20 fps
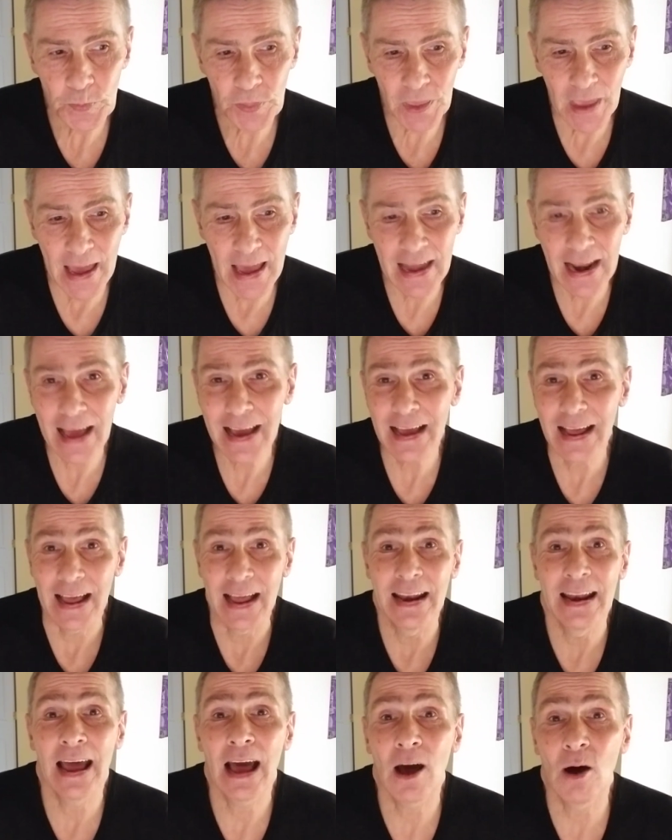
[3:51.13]

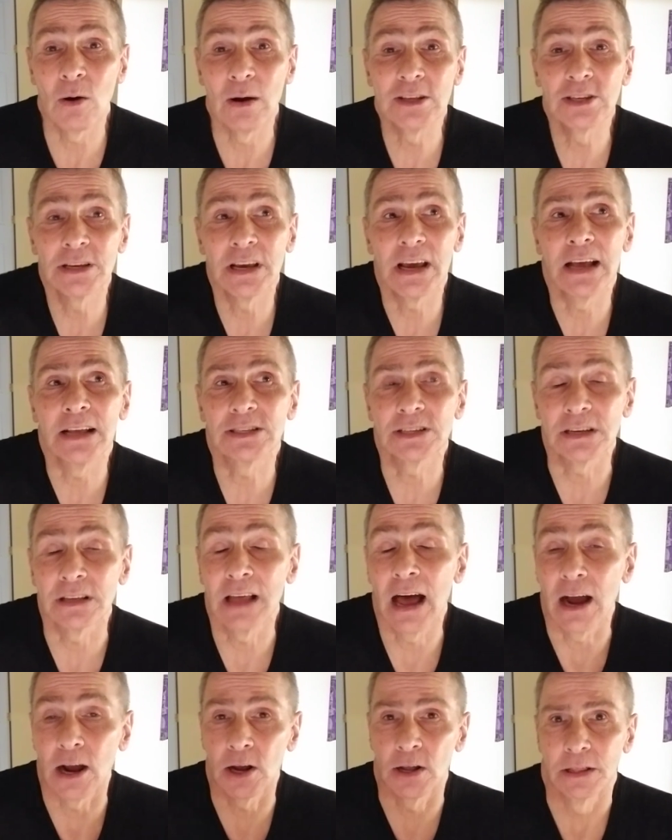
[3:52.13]
And now it's a
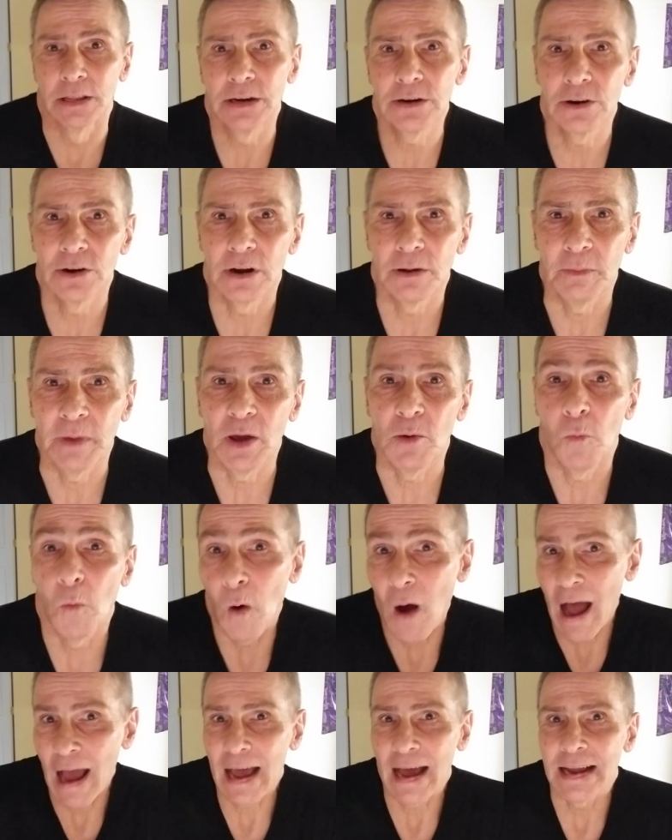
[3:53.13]
lot clearer to me
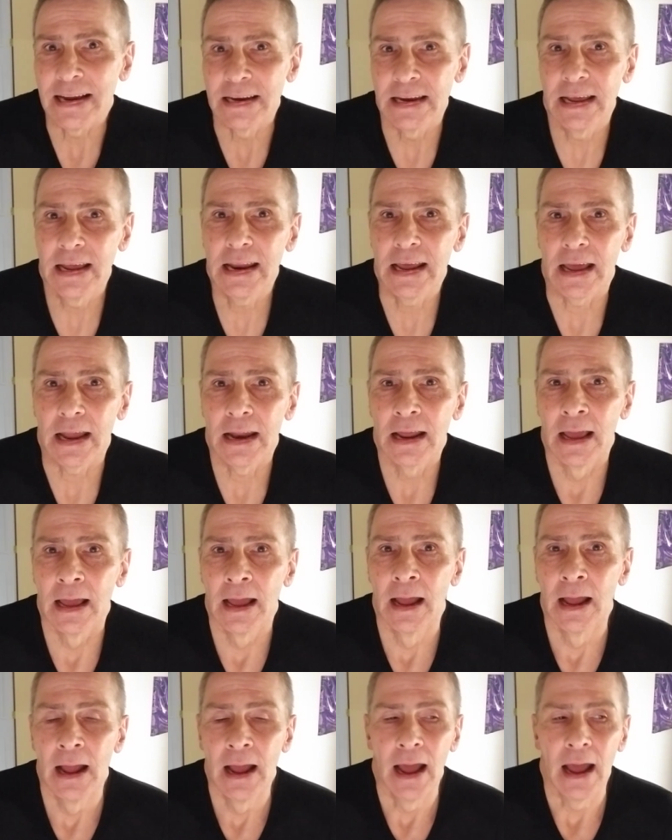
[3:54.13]
why I did it.
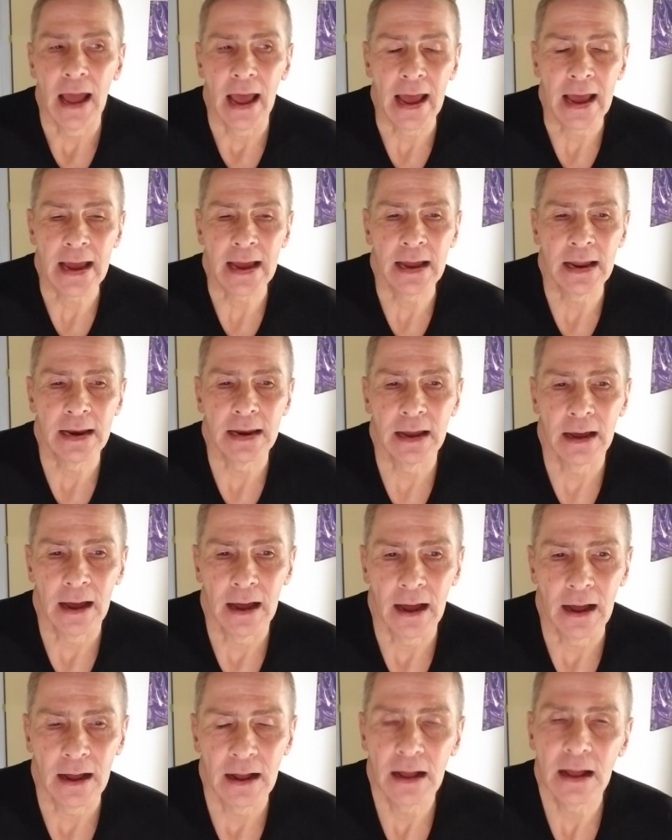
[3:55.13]
And
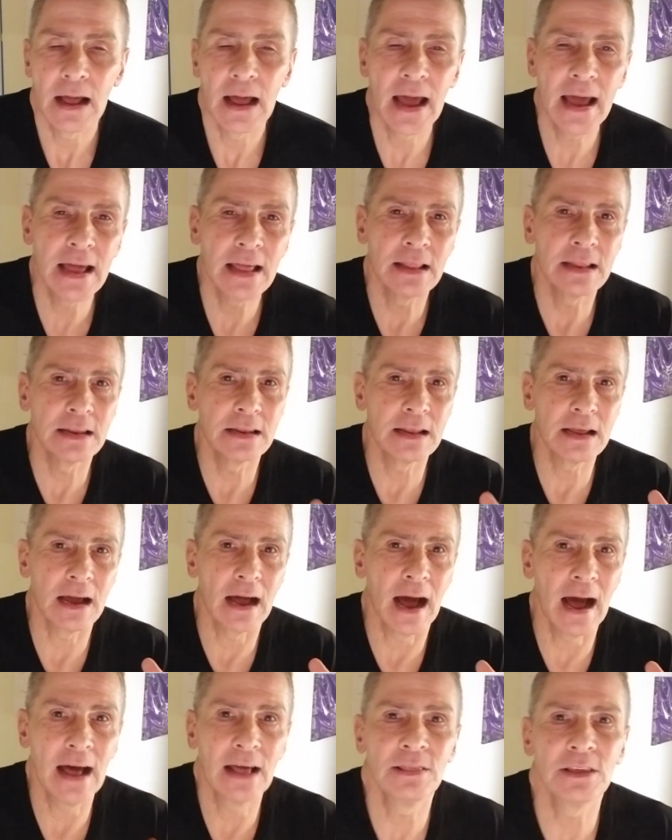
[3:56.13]

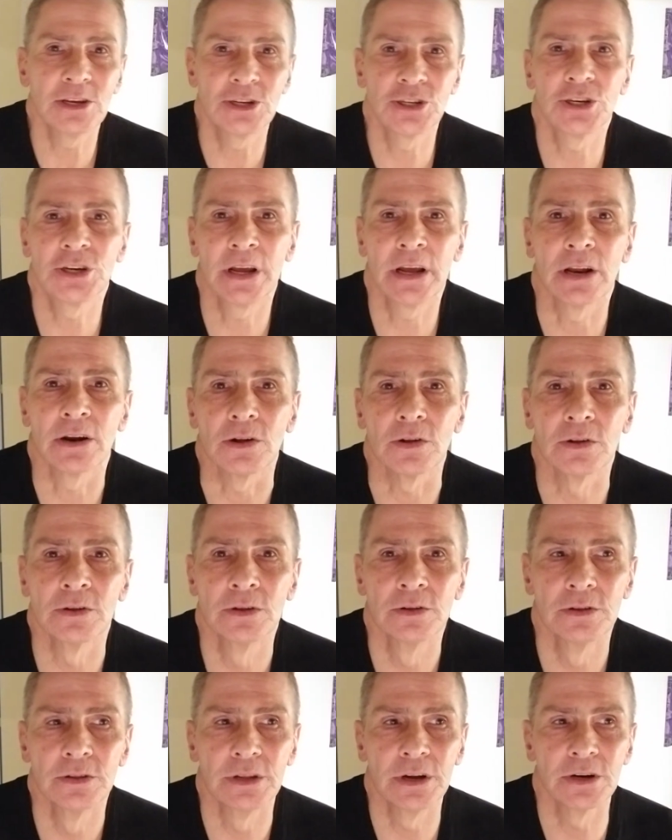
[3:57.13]
on this channel,
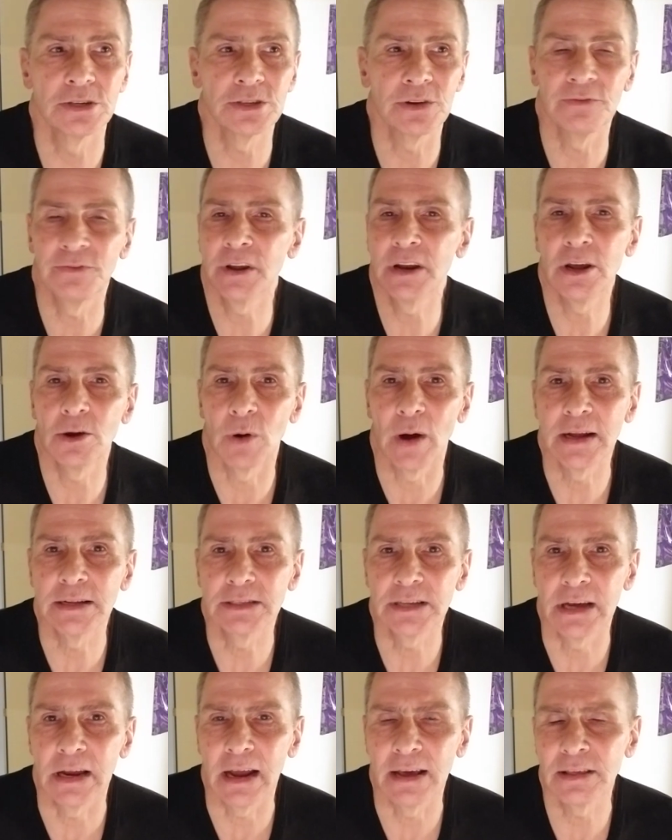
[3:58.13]
there's a video I
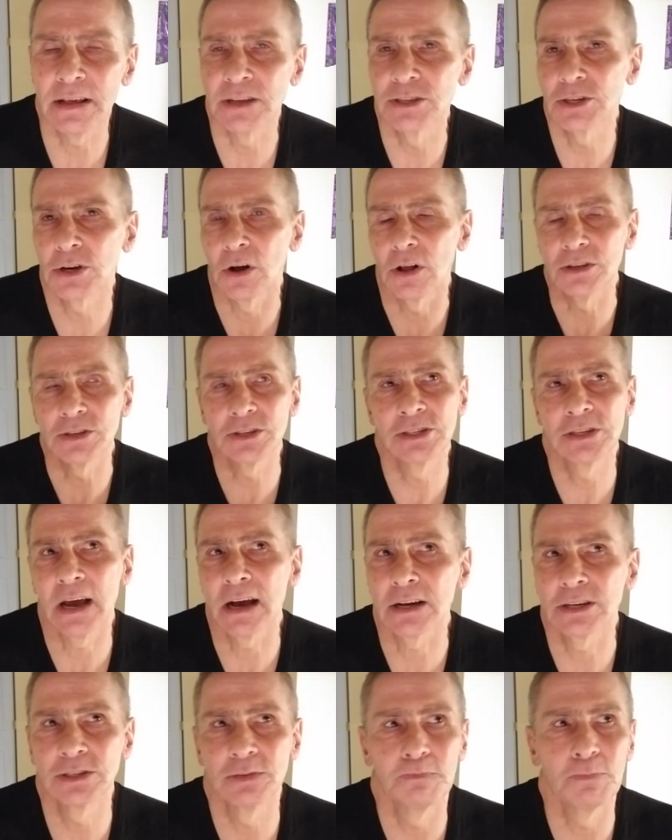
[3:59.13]
did. I think it's called
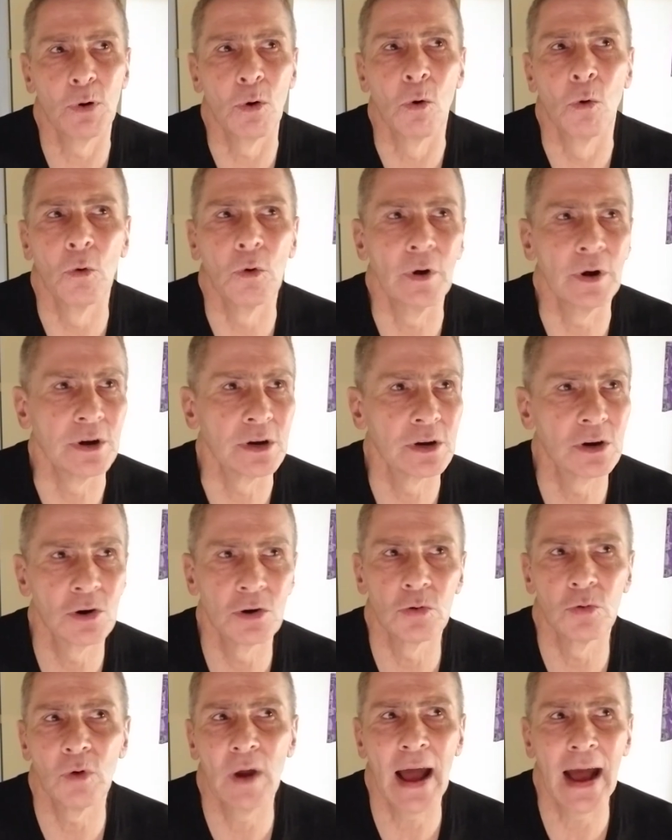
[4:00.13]
Sex, Porn,
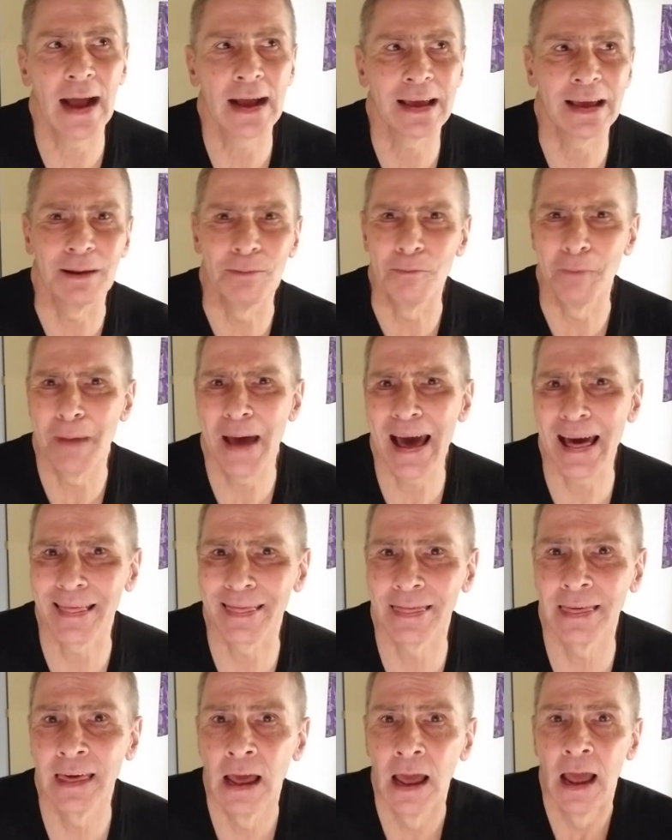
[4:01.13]
Crack, and
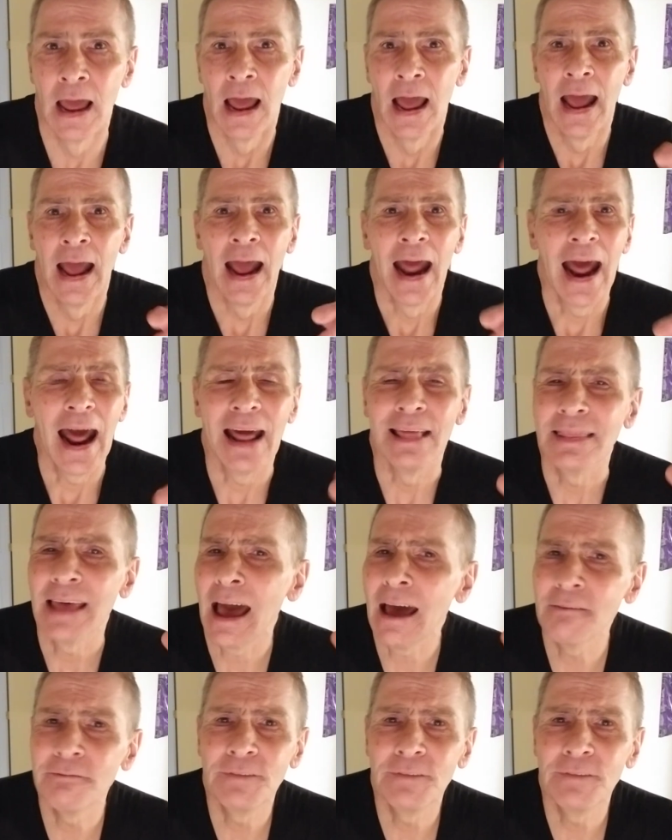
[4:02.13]
Meth. And that